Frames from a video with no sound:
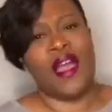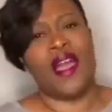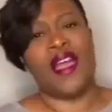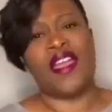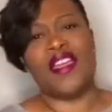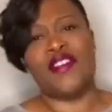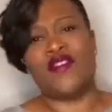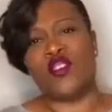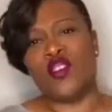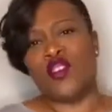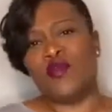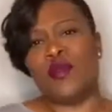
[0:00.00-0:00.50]

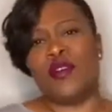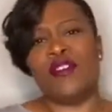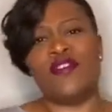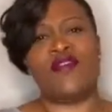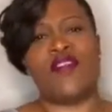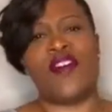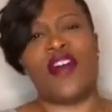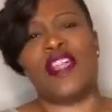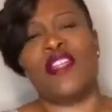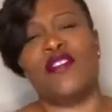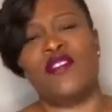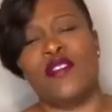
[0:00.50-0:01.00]
if you've been
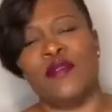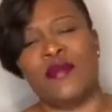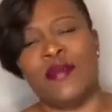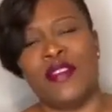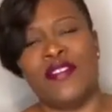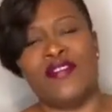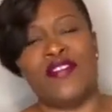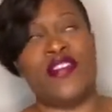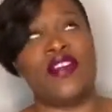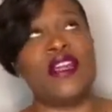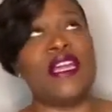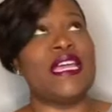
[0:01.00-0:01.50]
following me
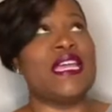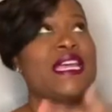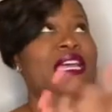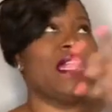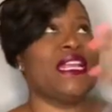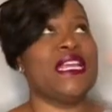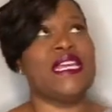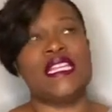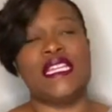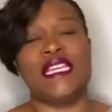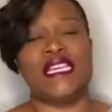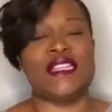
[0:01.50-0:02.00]
for
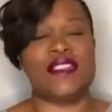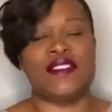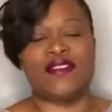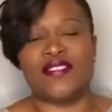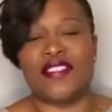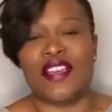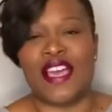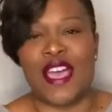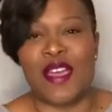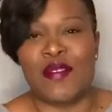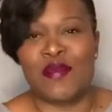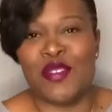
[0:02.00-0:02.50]
any length of
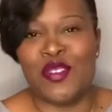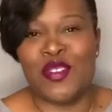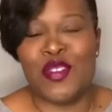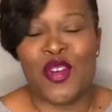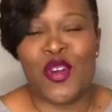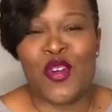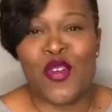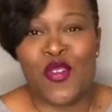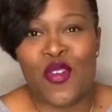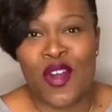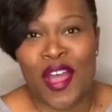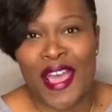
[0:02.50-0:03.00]
time, you
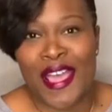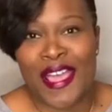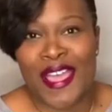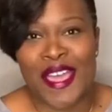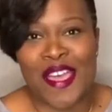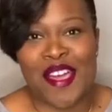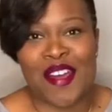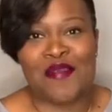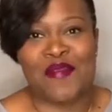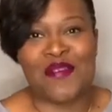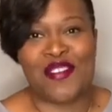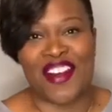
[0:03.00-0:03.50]
know who I
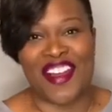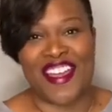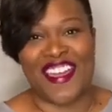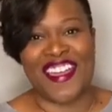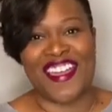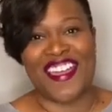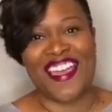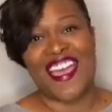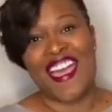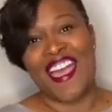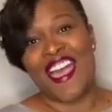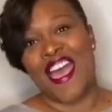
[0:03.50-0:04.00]
am,
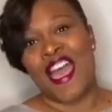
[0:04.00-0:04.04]
right?